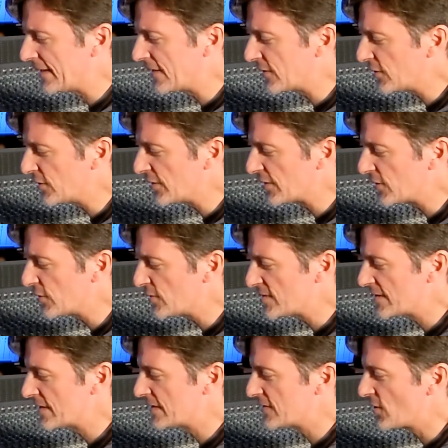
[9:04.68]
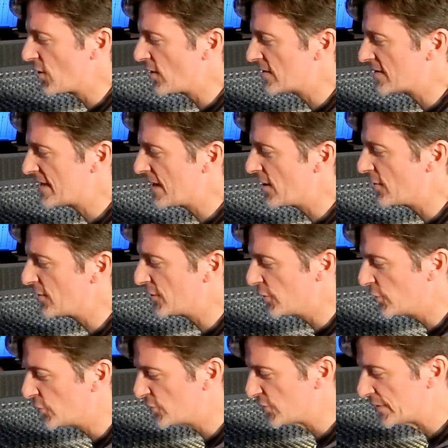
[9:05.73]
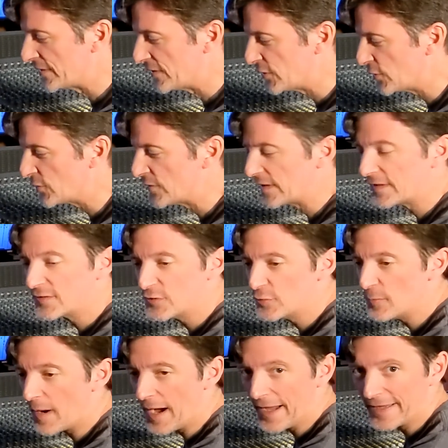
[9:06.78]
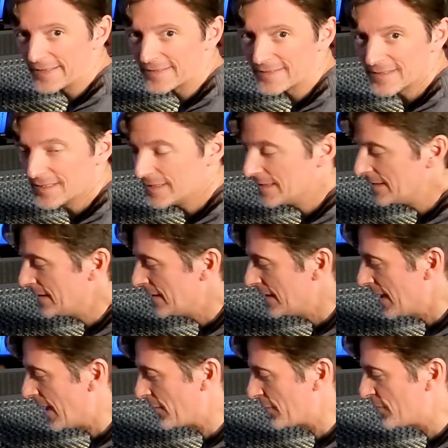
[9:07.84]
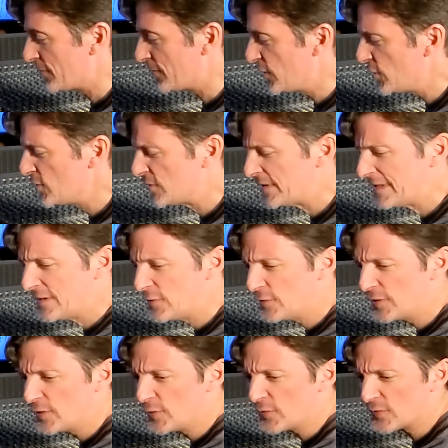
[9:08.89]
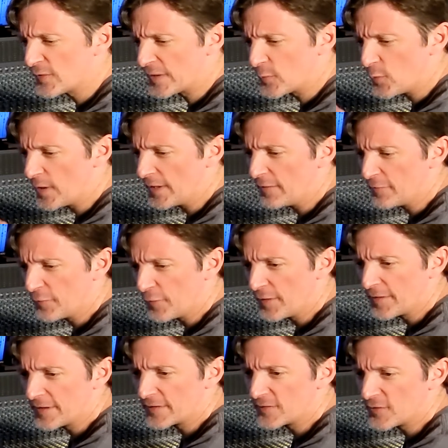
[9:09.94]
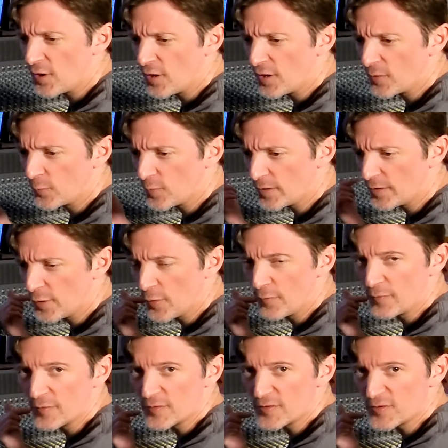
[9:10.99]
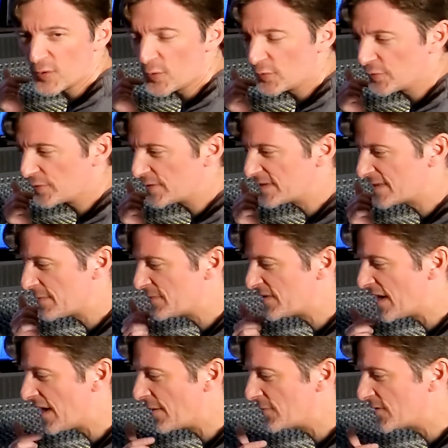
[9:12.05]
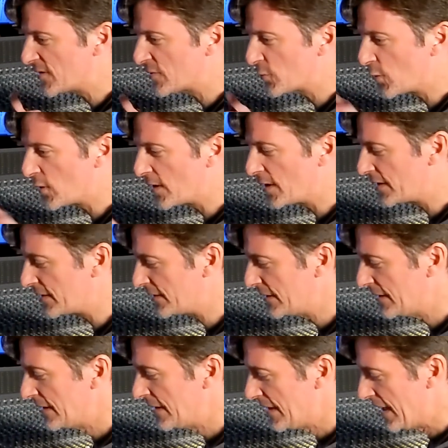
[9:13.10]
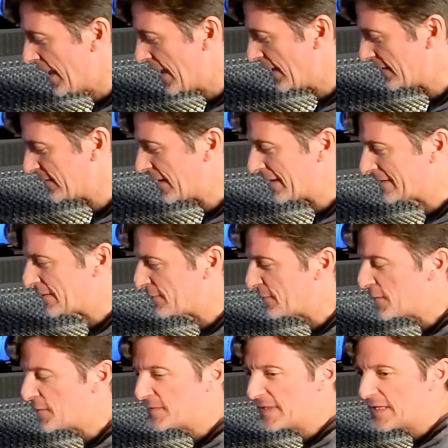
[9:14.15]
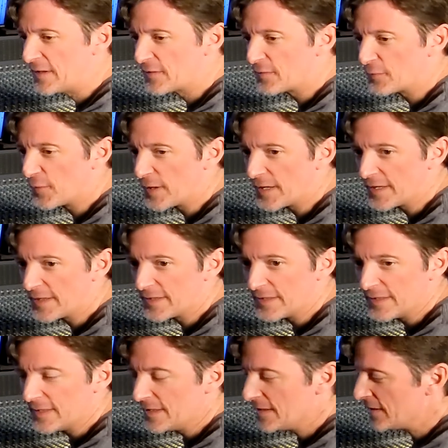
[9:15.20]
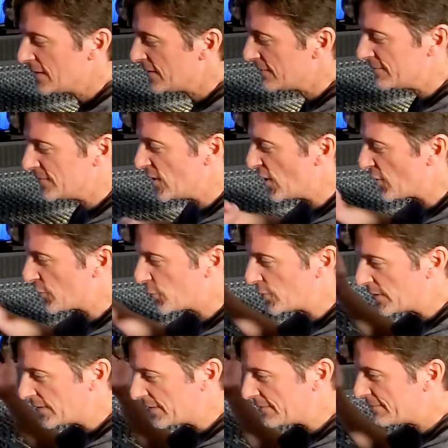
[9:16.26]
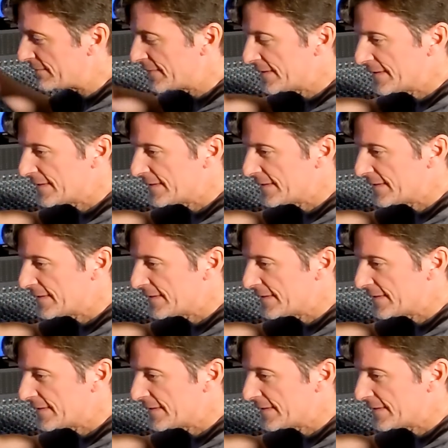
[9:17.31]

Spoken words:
a good acoustic guitar sound, usually using two mics. Usually he'll use like one in front of the guitar, one over the shoulder. Sometimes it's one at like the 15th fret, another one